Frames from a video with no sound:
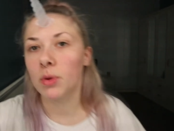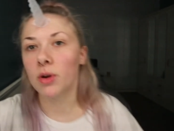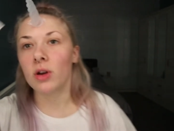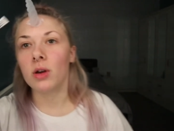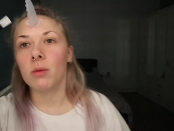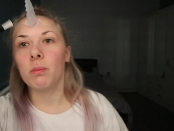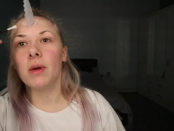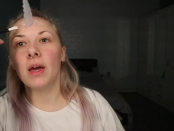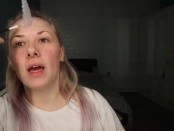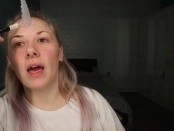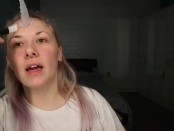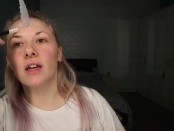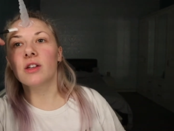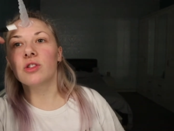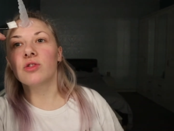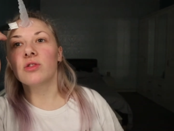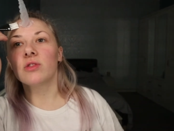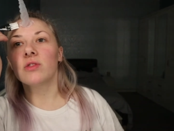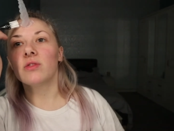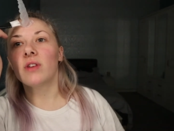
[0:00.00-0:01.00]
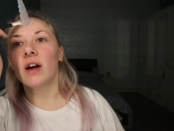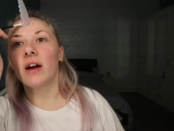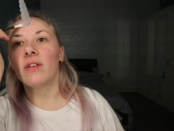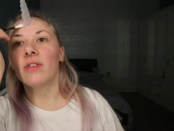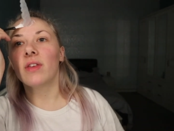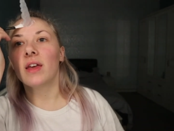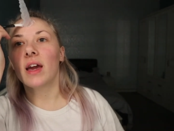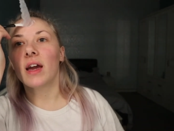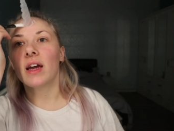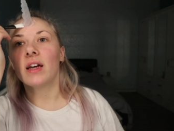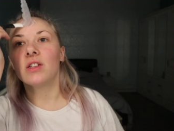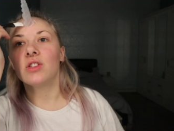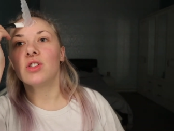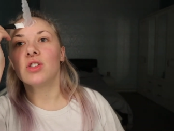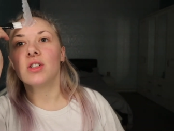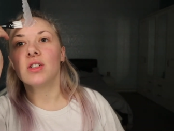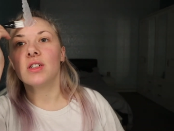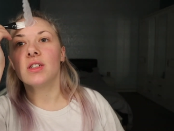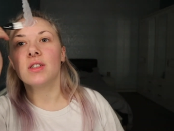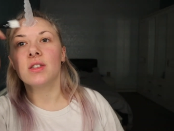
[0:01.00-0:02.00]
put a bit extra around the
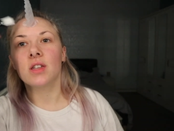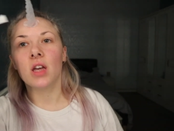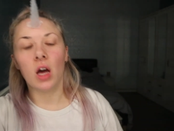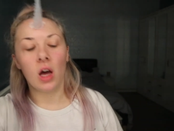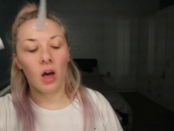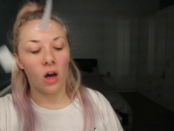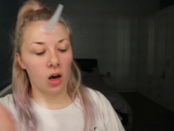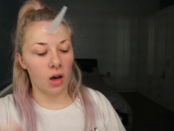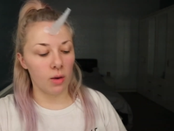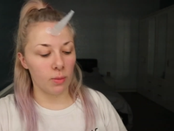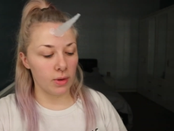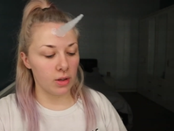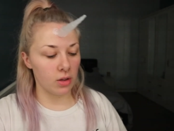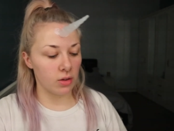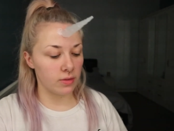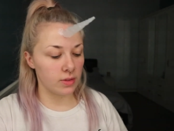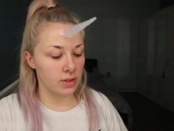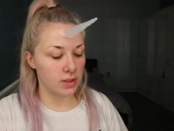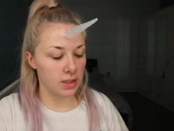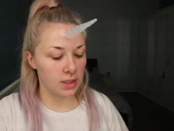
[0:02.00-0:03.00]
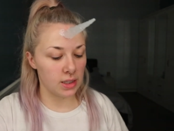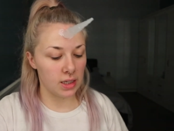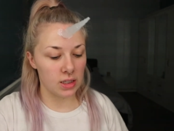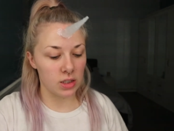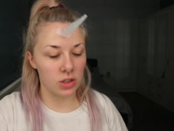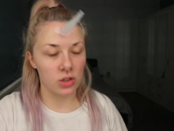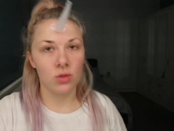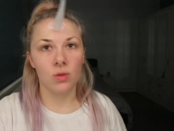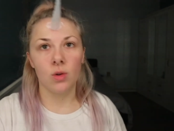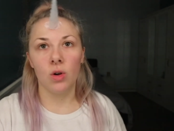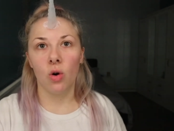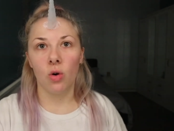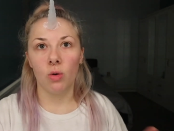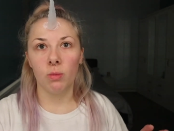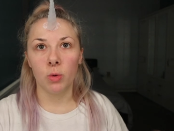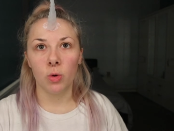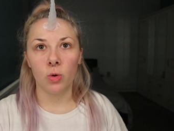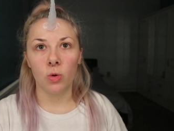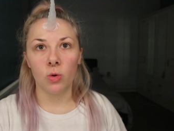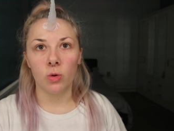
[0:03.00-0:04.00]
edges. I will obviously need to do a lot
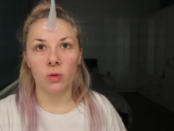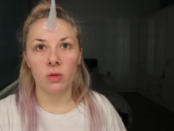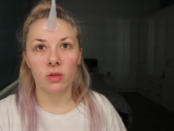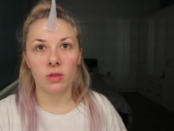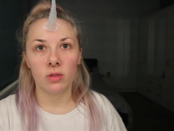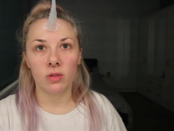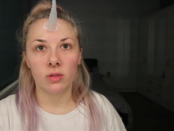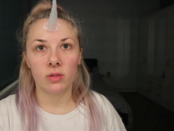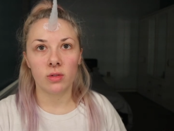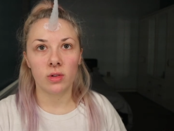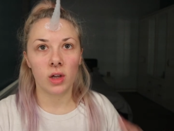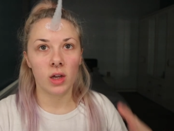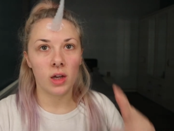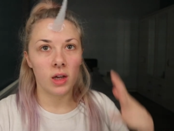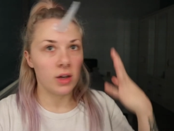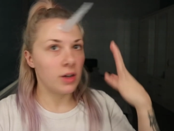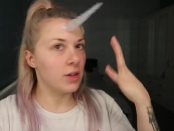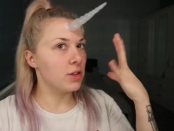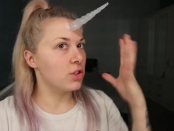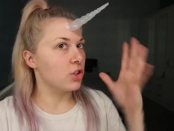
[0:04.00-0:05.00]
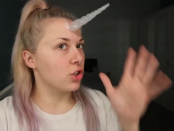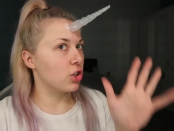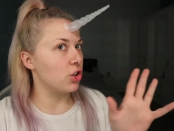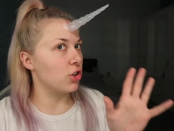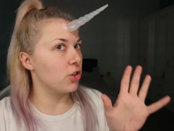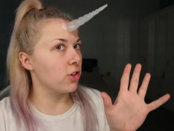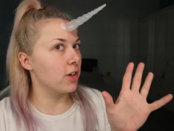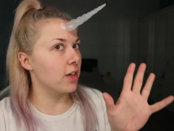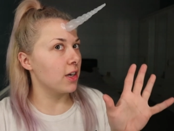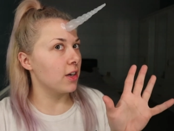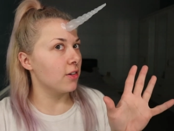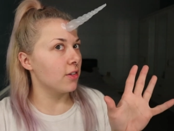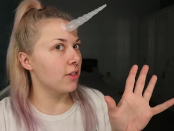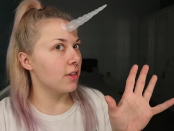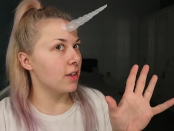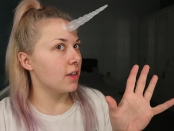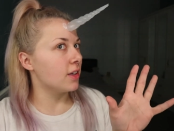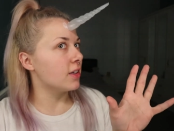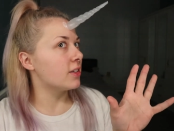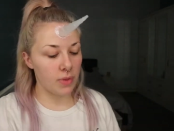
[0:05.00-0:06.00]
more security on
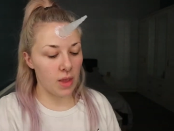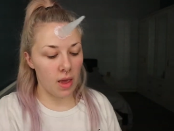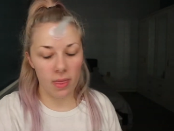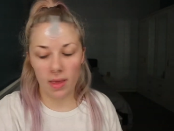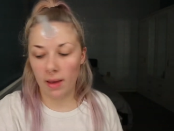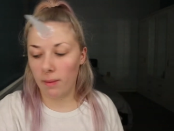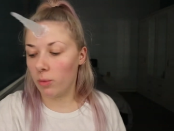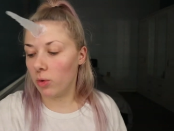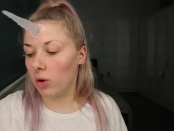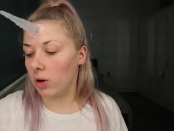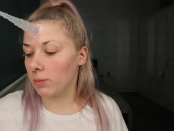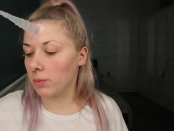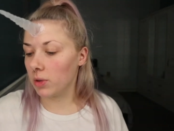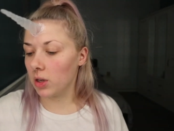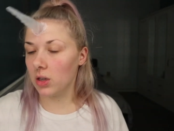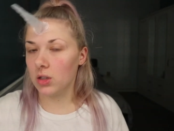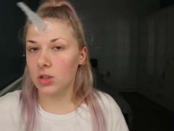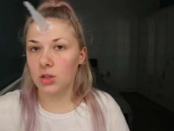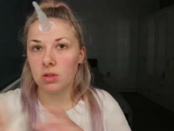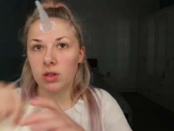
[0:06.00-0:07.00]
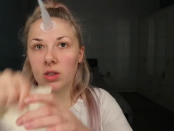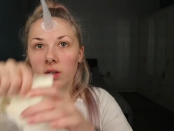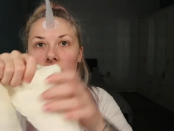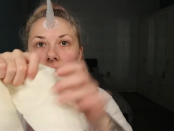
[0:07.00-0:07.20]
this, and then what I'm gonna do is,